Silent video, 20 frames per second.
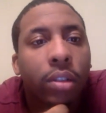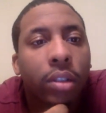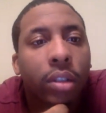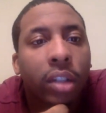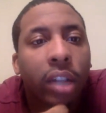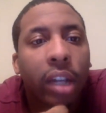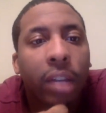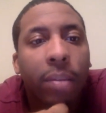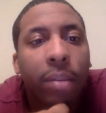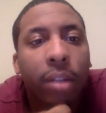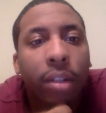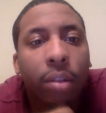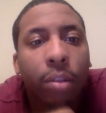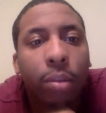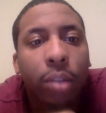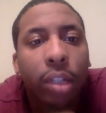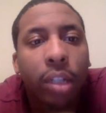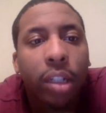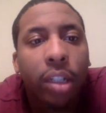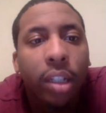Game of the
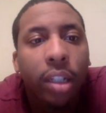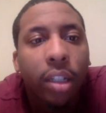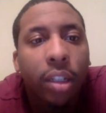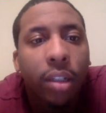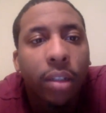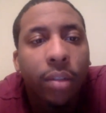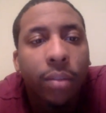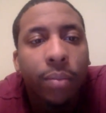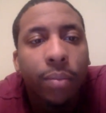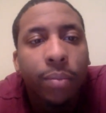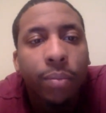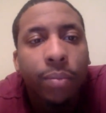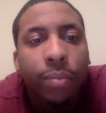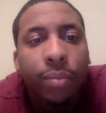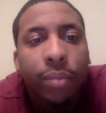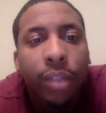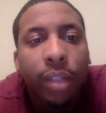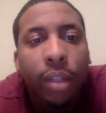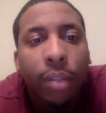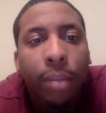week:
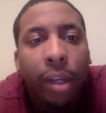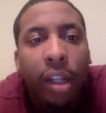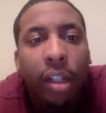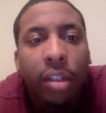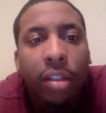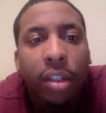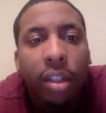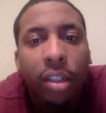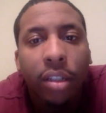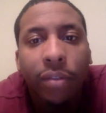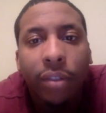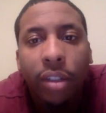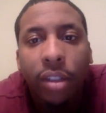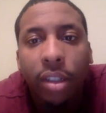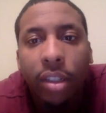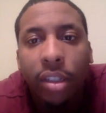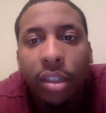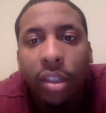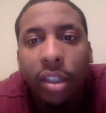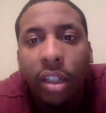Patriots
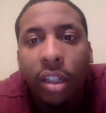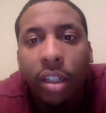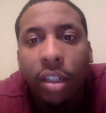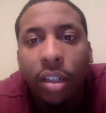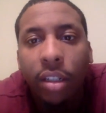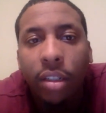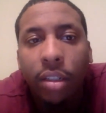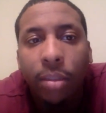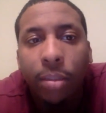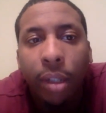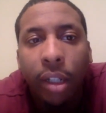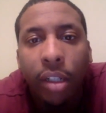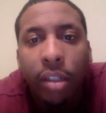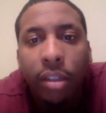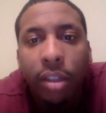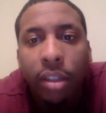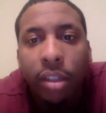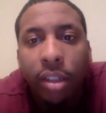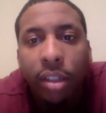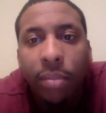versus Steelers.
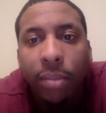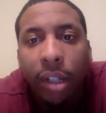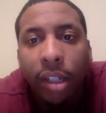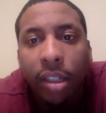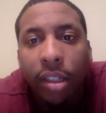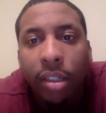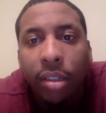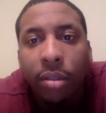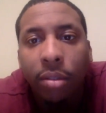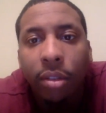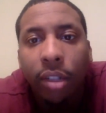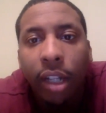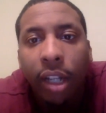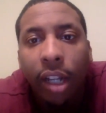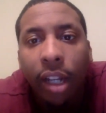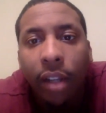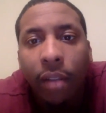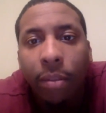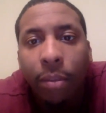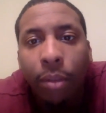Patriots is minus
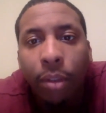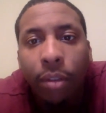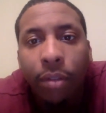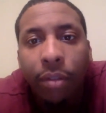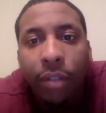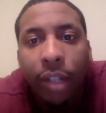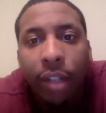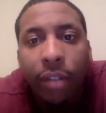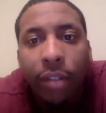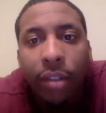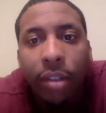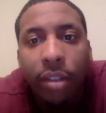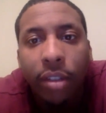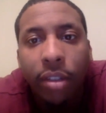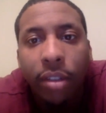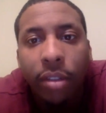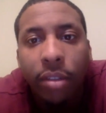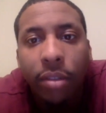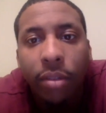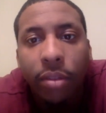2.5-point favorites.